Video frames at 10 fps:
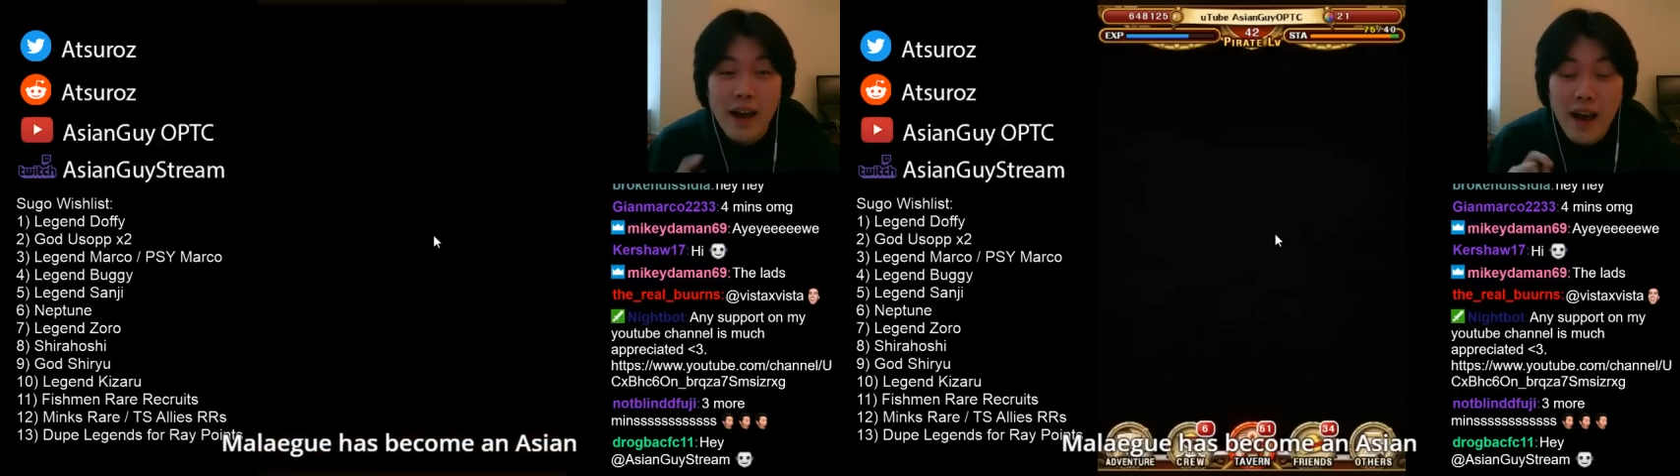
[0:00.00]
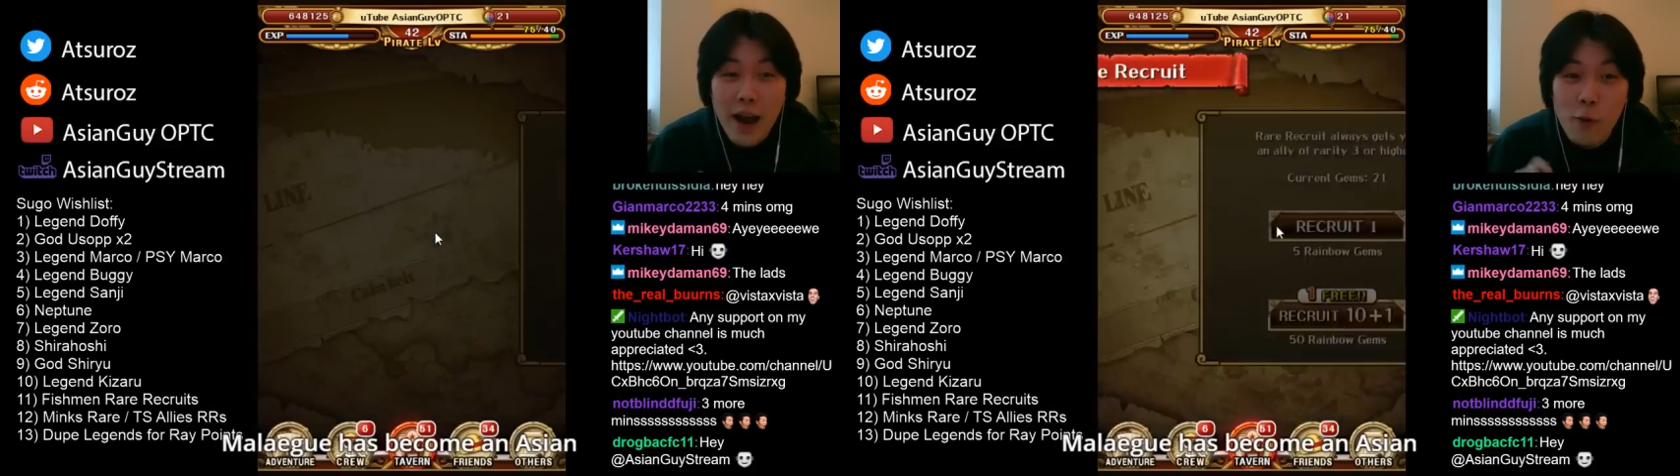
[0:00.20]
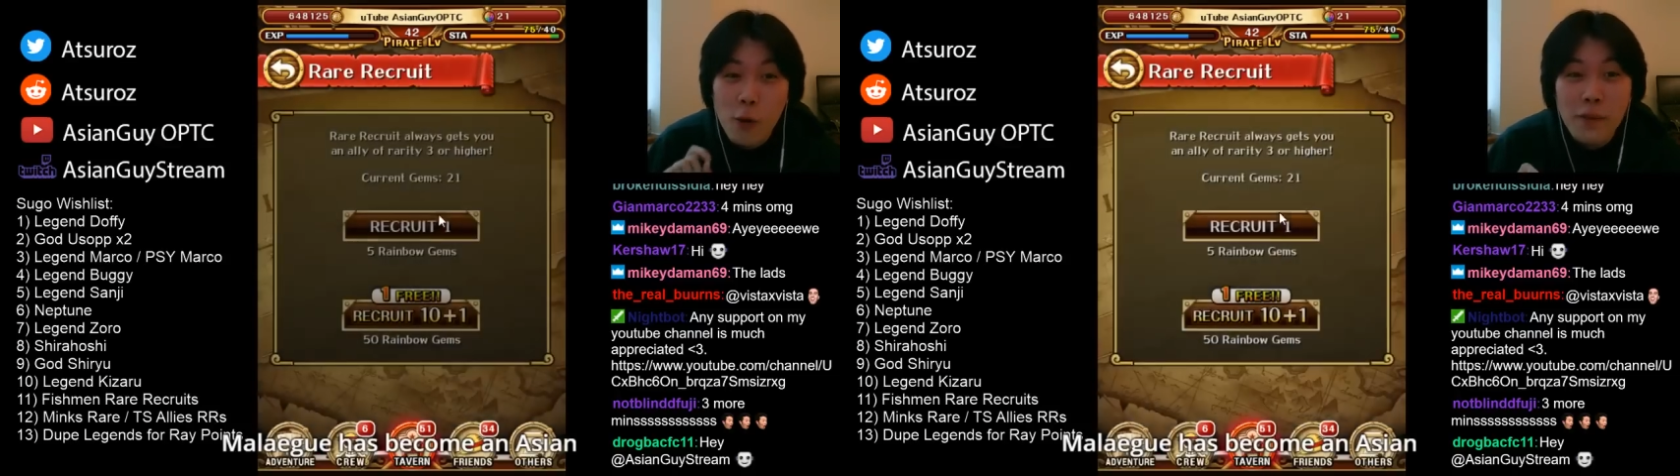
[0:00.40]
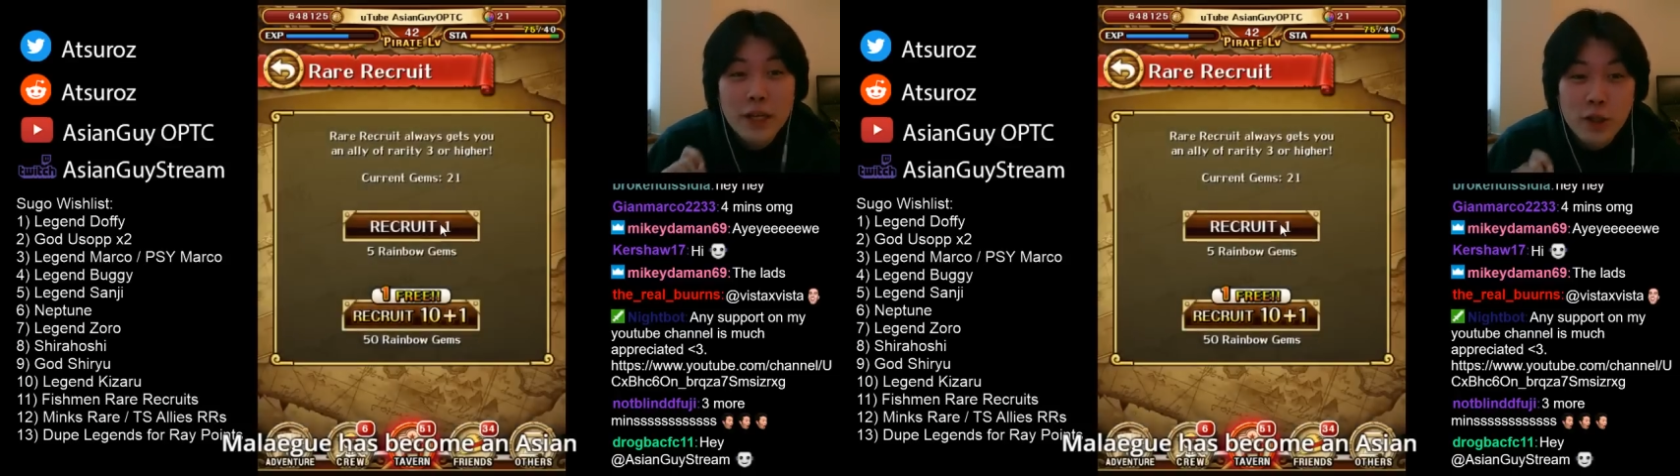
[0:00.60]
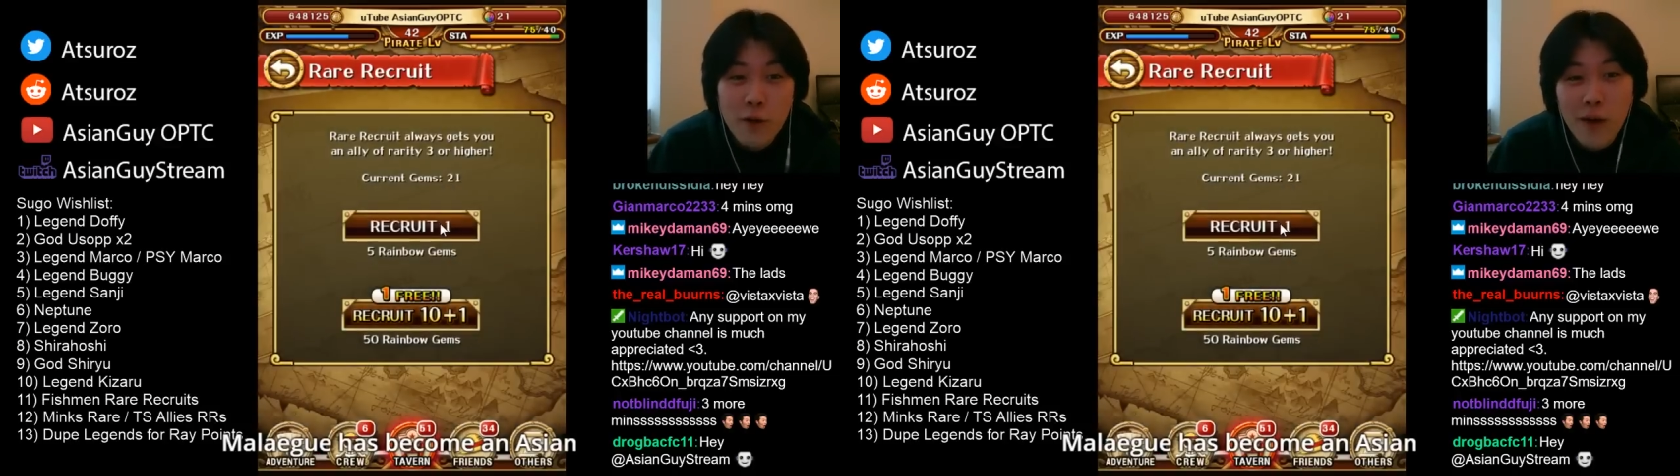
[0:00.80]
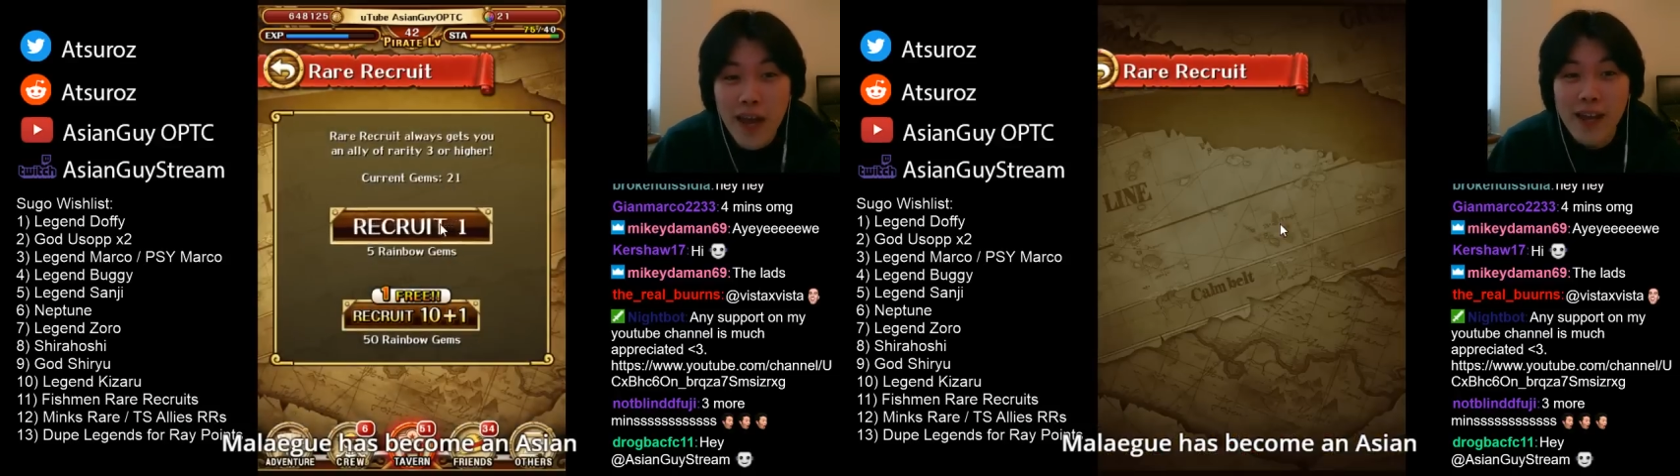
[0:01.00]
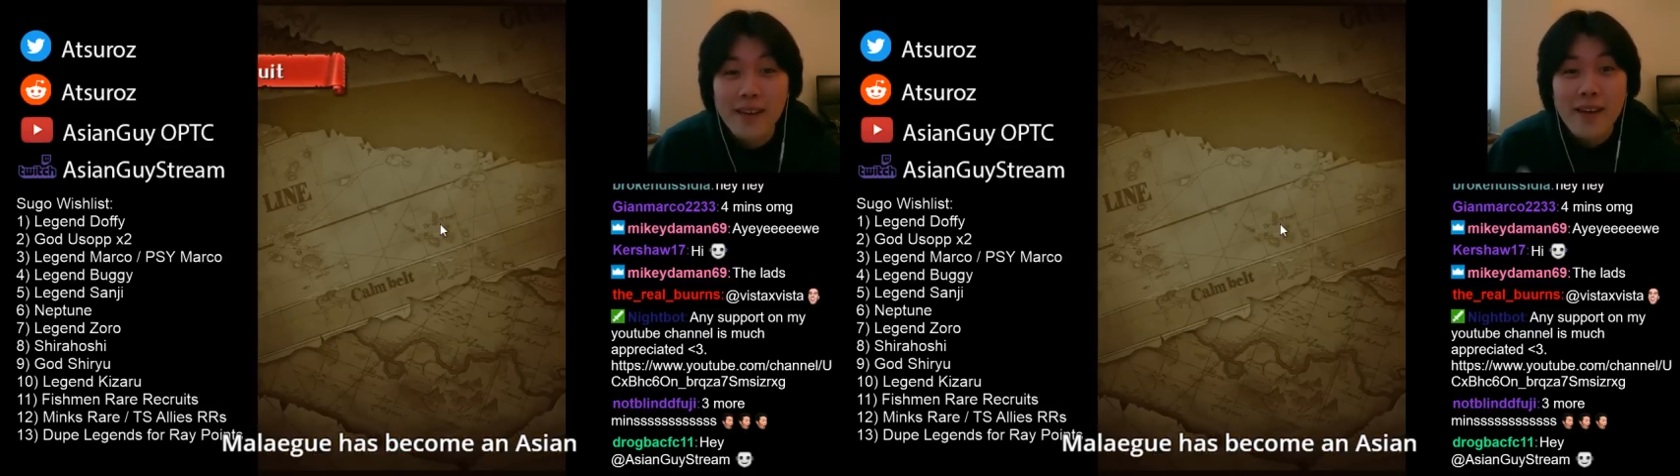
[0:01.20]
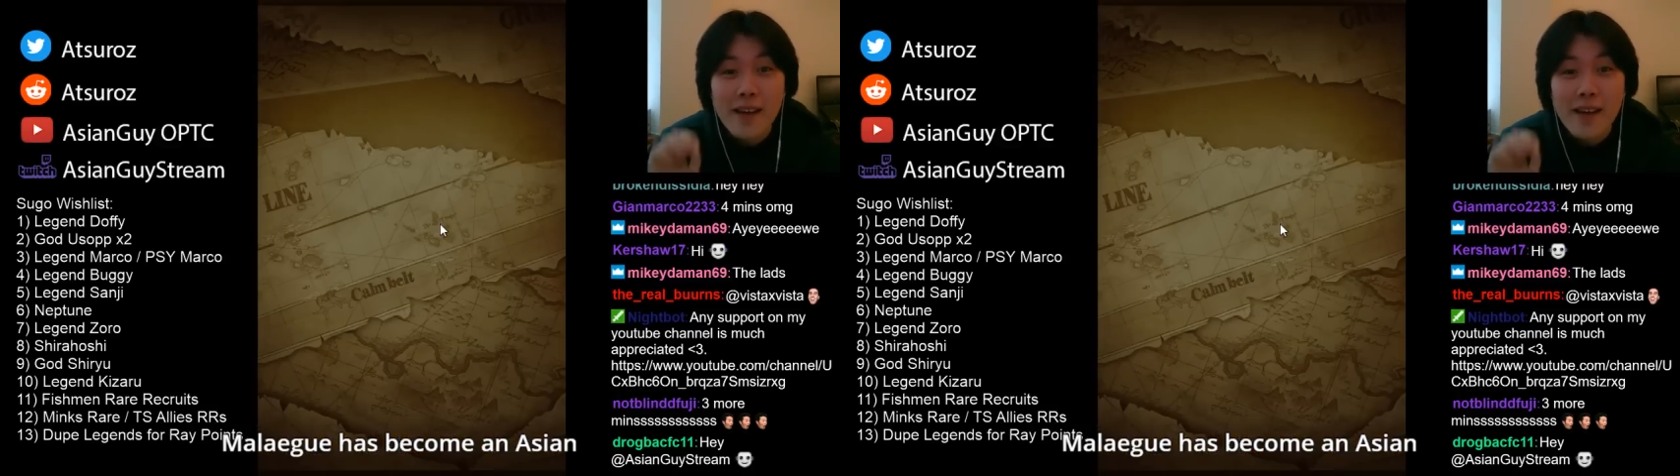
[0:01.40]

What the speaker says: I will be doing,